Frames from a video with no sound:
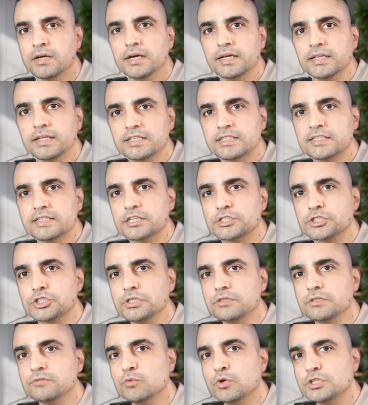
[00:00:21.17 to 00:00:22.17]
In this
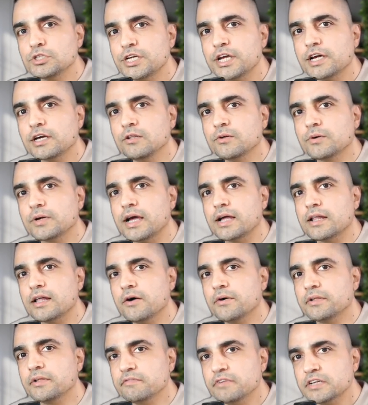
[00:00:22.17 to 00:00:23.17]
session, we'll take a look at
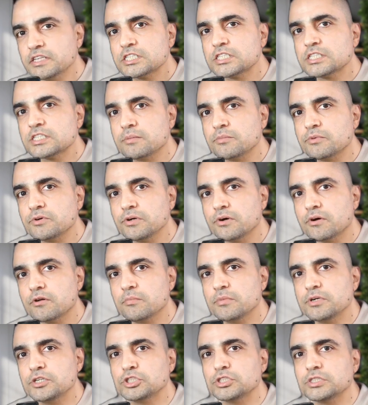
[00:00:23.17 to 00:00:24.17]
how investor summary
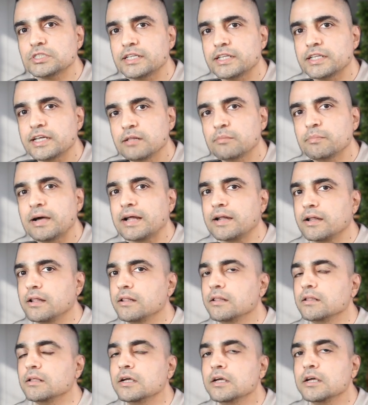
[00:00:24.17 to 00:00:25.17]
automation can help
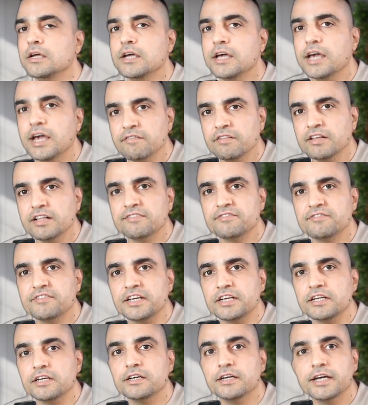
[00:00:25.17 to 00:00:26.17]
handle heavy
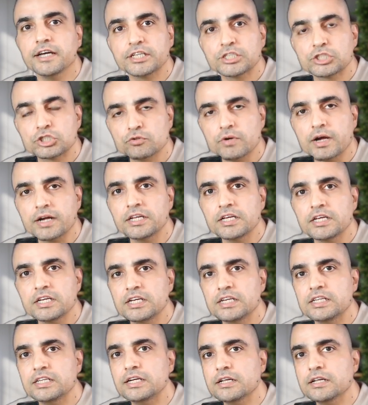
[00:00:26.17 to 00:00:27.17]
lifting, extracting
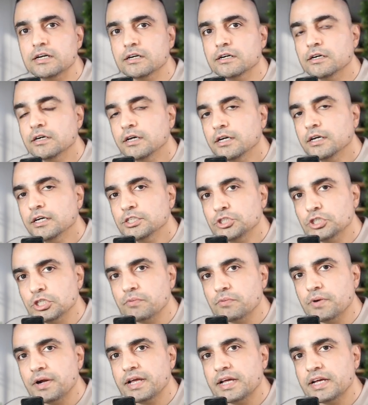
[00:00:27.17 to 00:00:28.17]
key data,
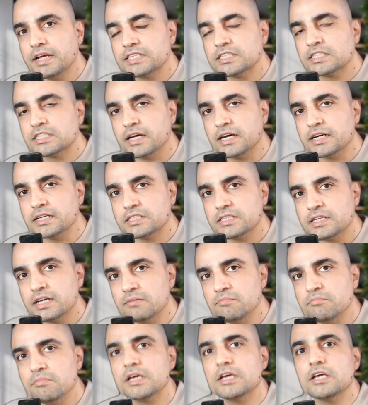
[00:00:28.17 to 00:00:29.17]
generating insights,
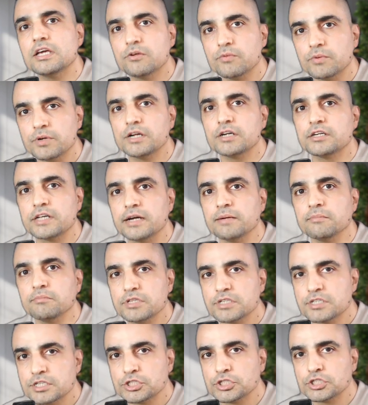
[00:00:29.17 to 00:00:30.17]
and making real time
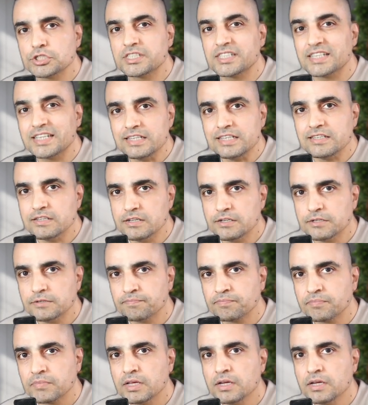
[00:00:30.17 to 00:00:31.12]
decisions easier.